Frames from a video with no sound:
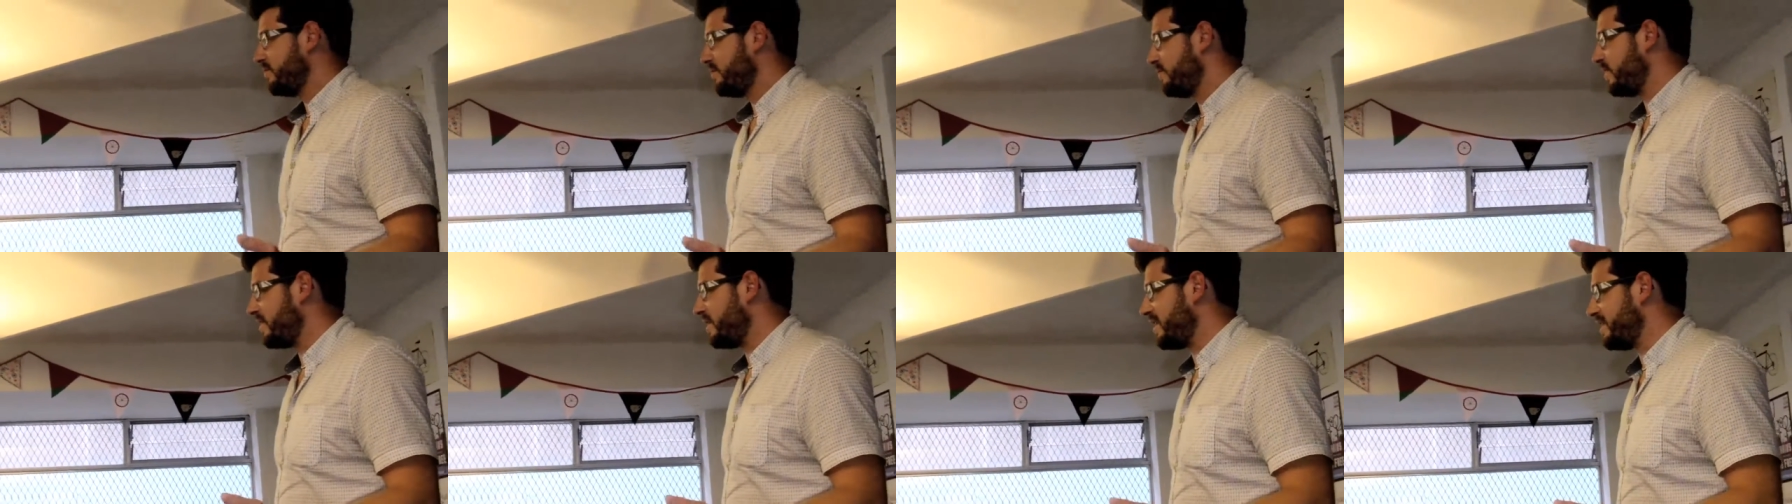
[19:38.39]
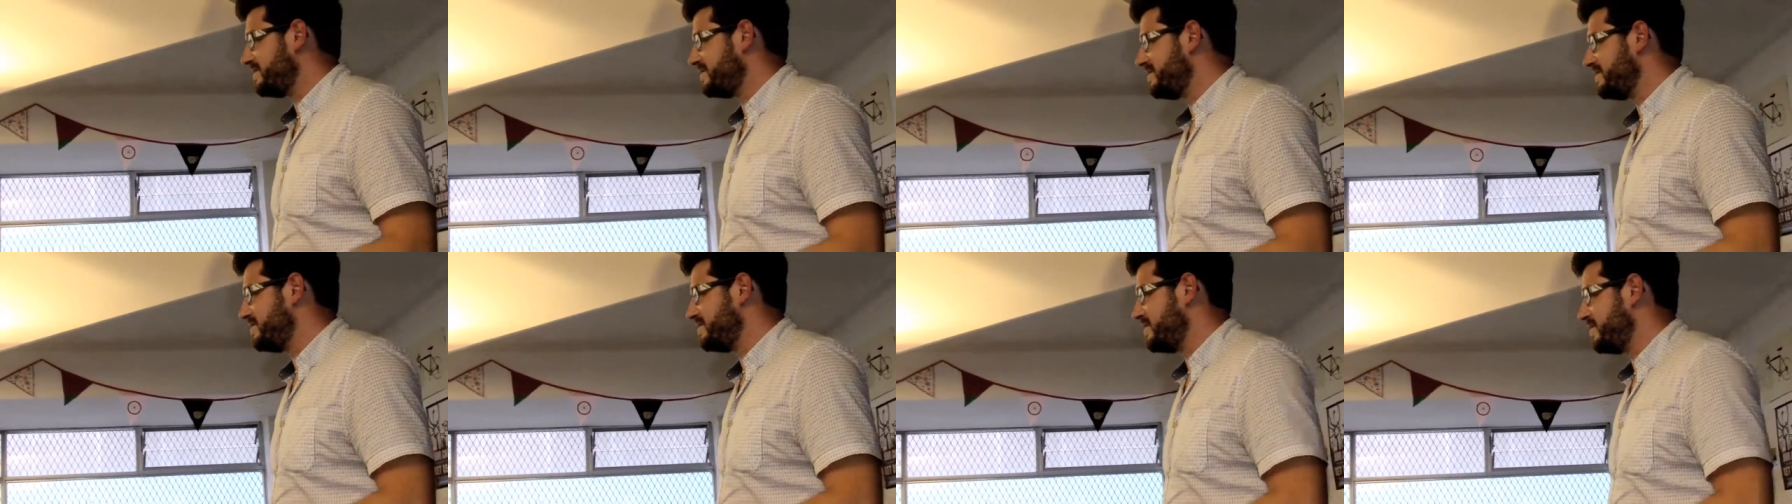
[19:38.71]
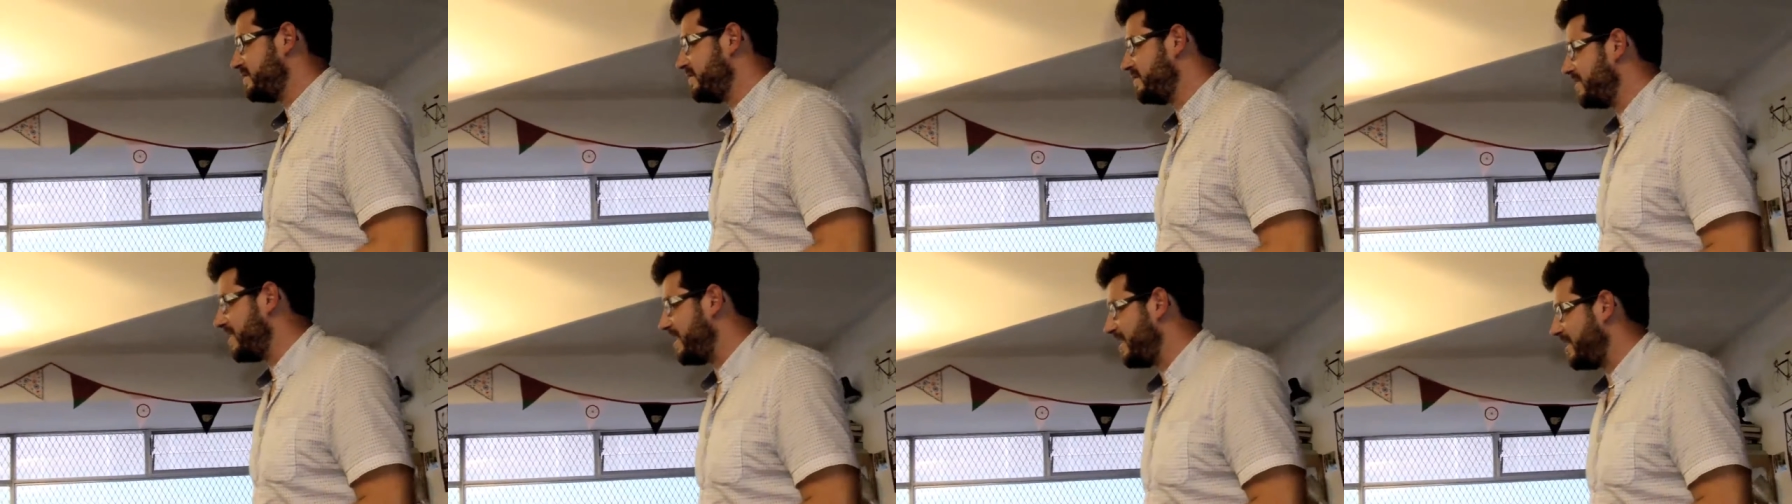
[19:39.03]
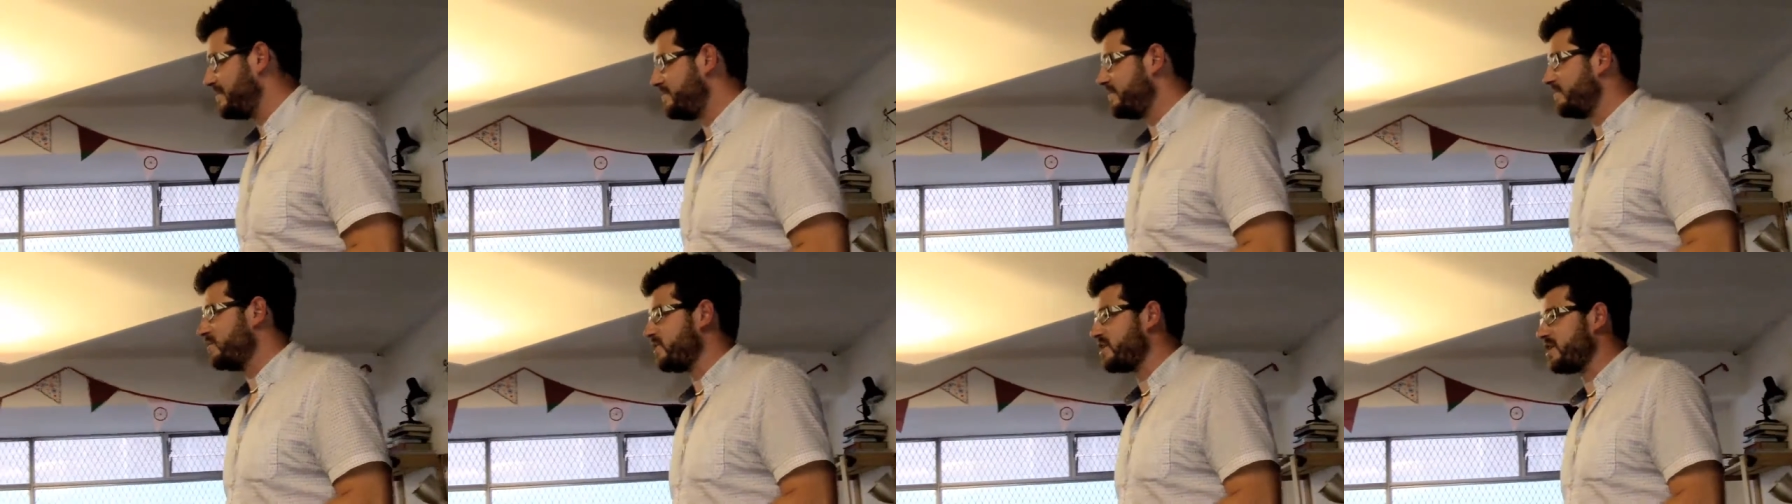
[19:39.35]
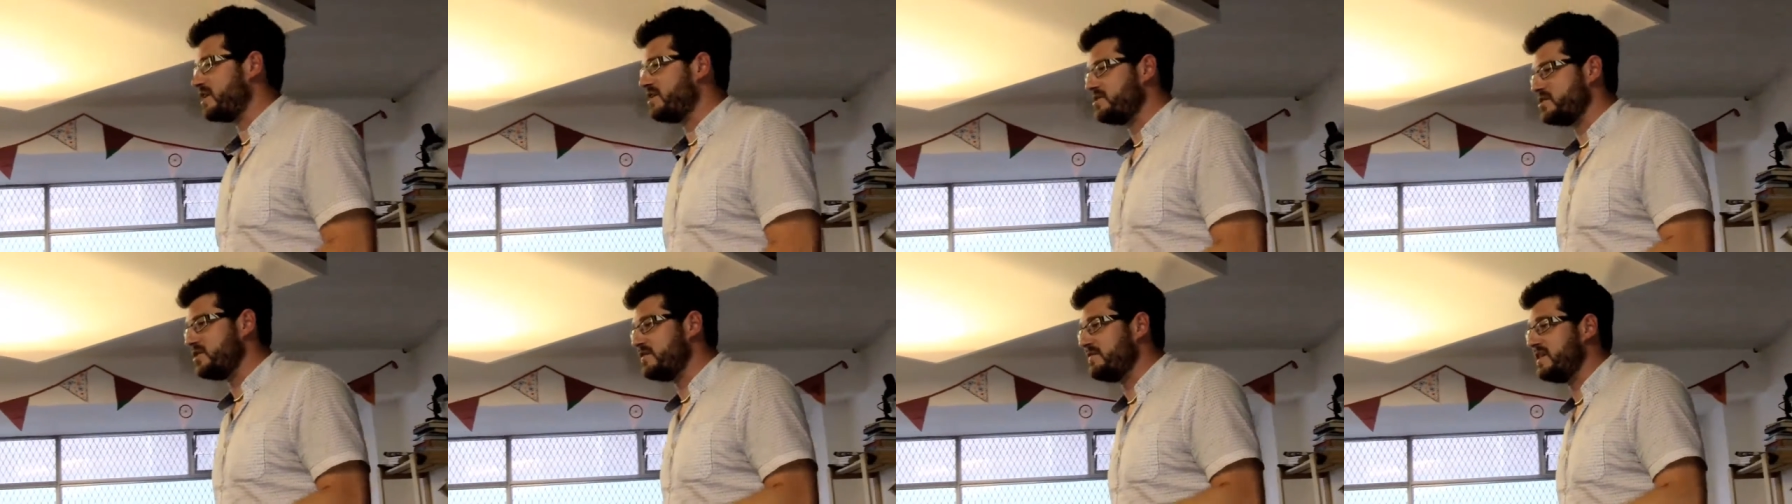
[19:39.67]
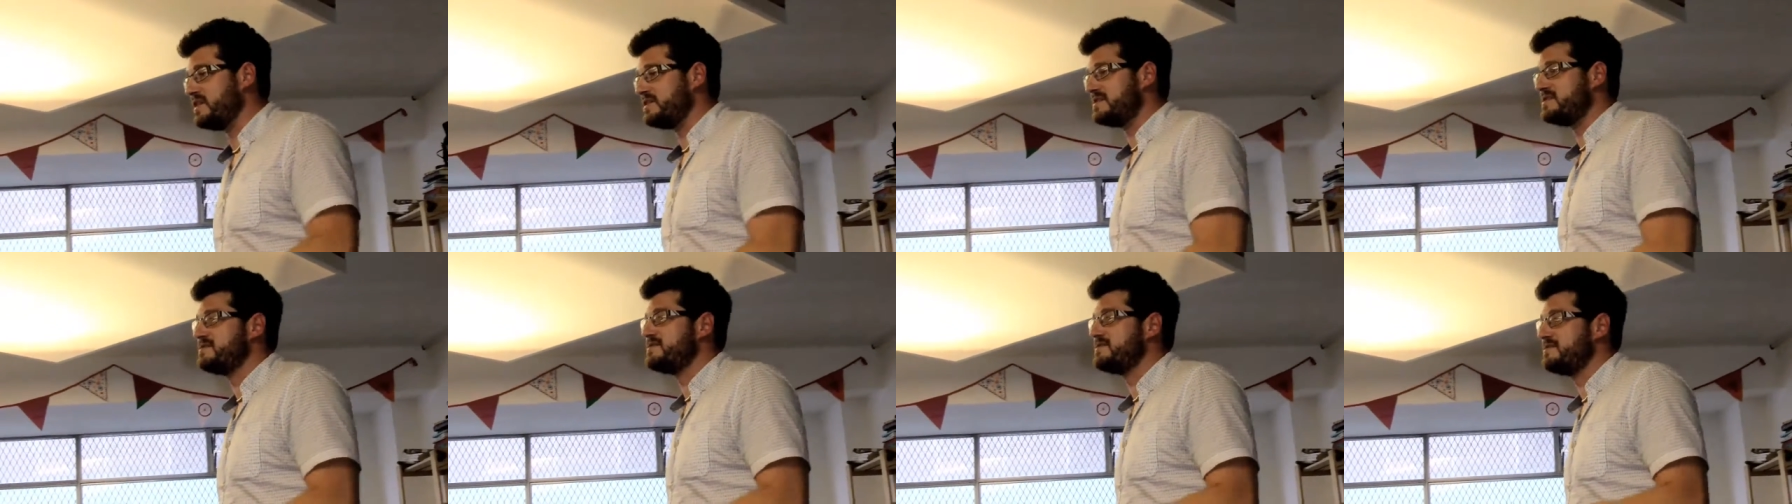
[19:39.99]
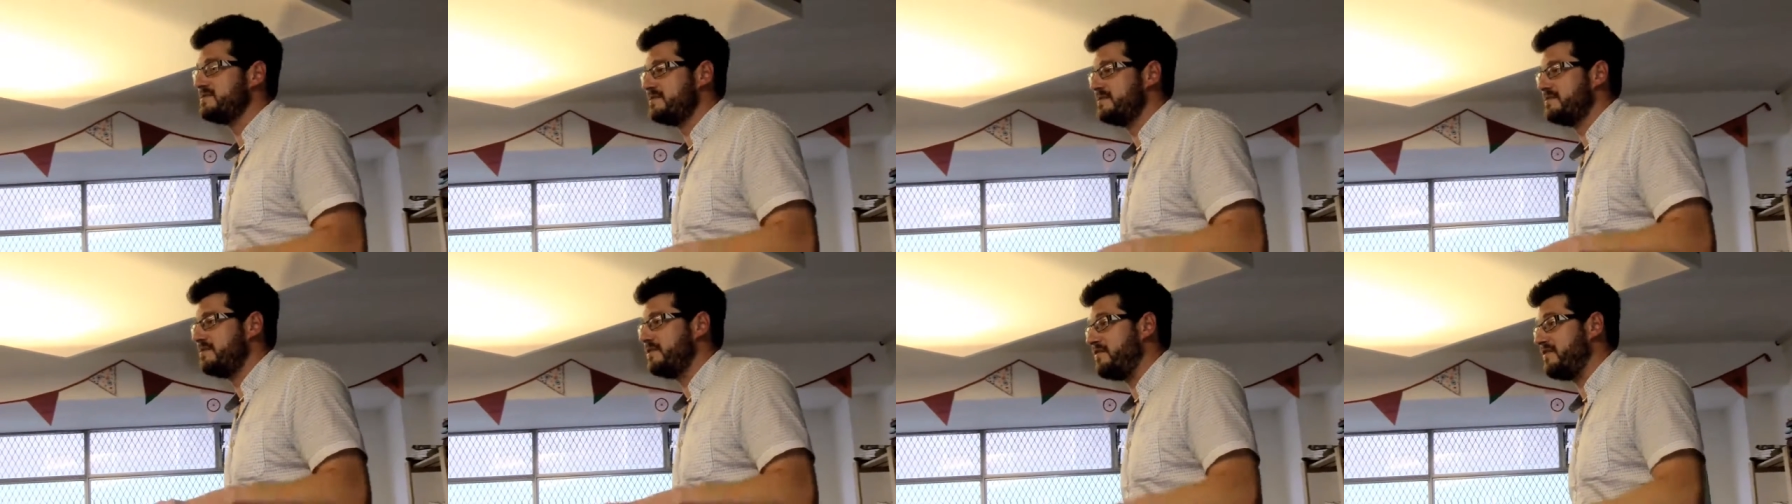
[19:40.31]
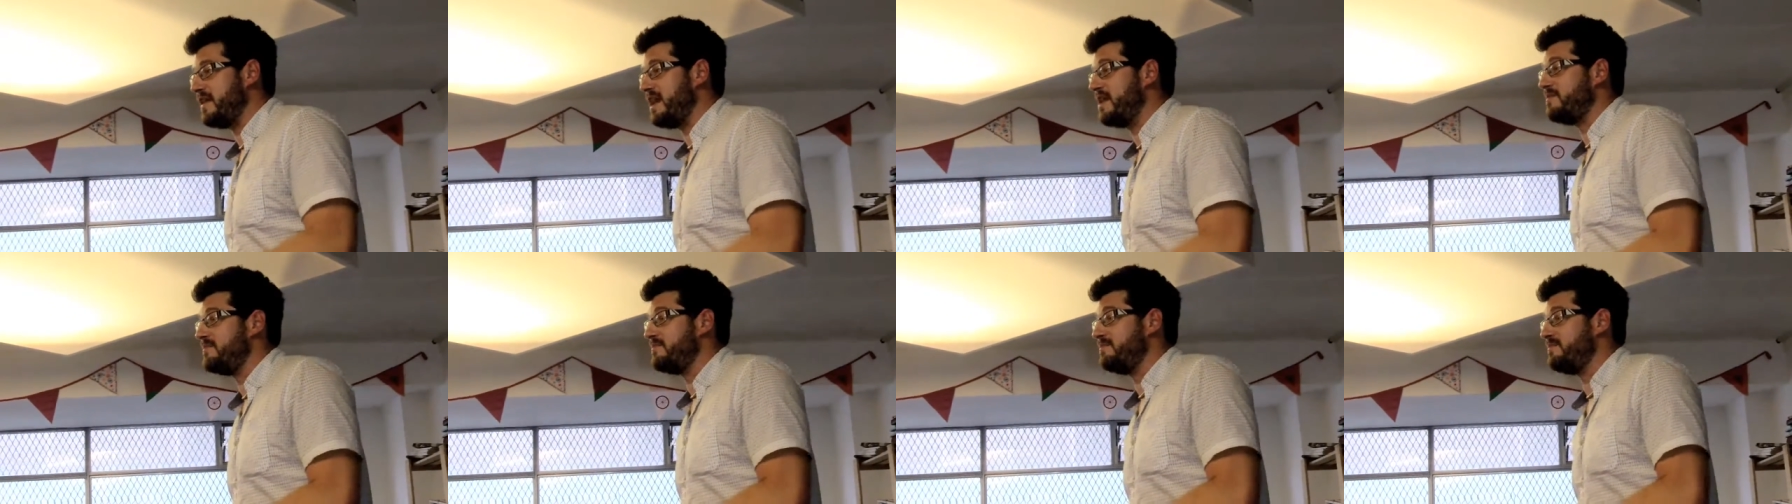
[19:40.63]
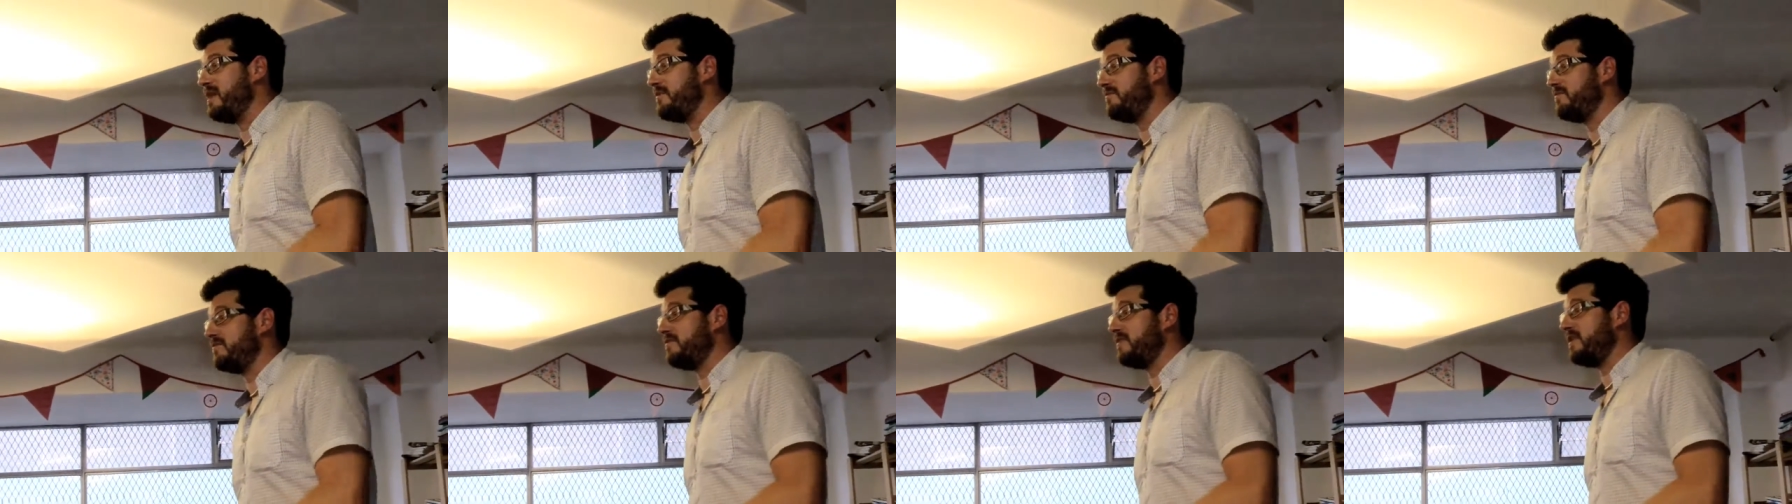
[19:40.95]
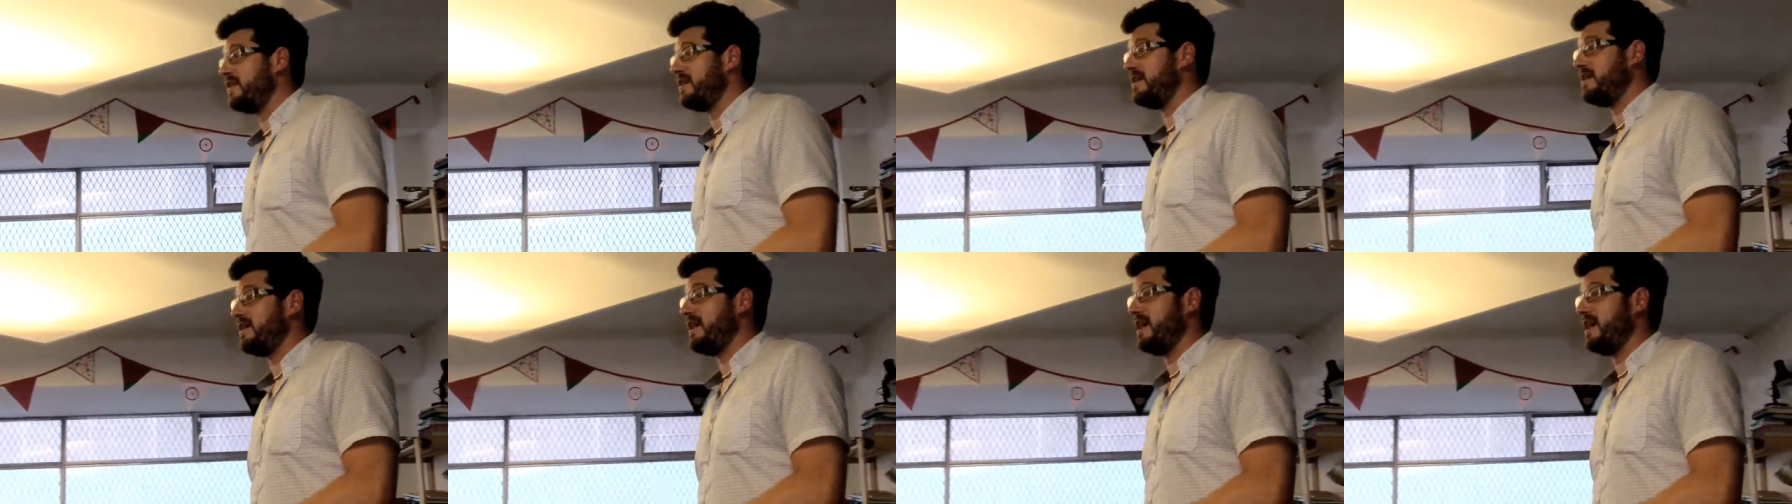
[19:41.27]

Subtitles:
We're going to do this event monthly,